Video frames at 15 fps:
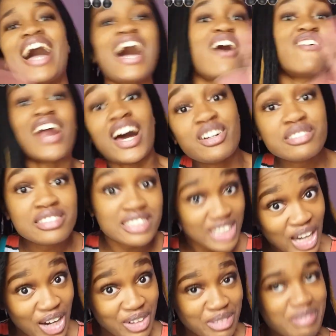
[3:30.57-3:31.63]
round
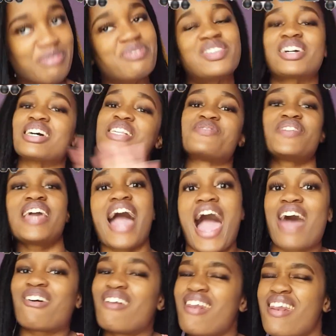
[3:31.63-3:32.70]
2, because me, I
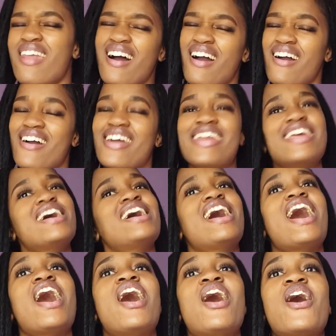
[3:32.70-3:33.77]
don't learn.
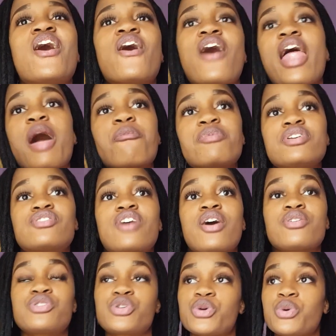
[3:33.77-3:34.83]
What happens
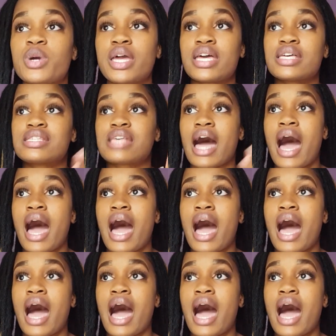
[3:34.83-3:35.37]
round 2 is,